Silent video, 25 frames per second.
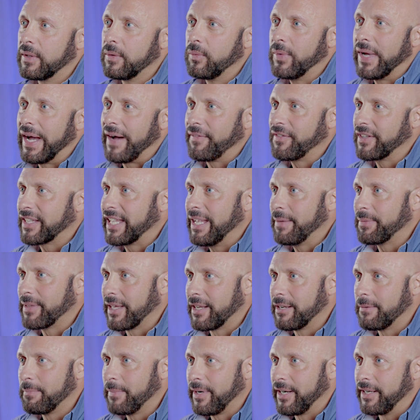we have to keep
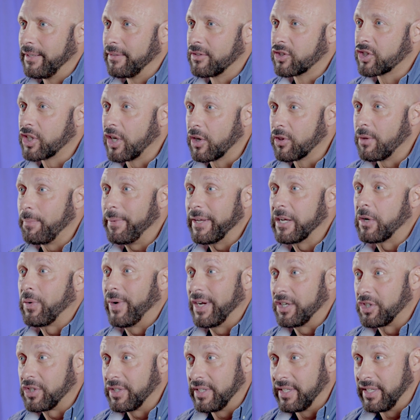that in mind. So the big
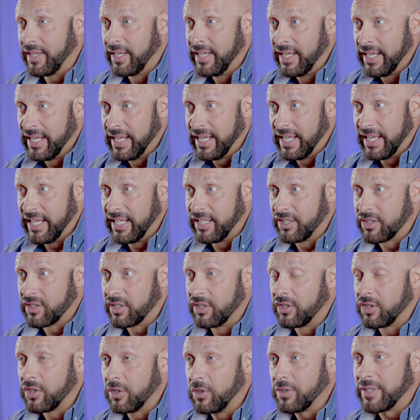question is,
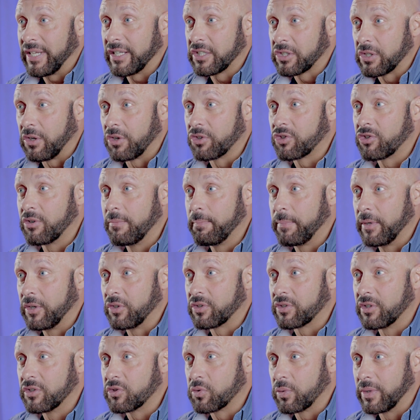do testosterone
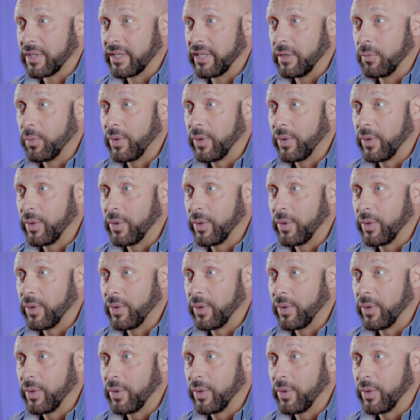boosters really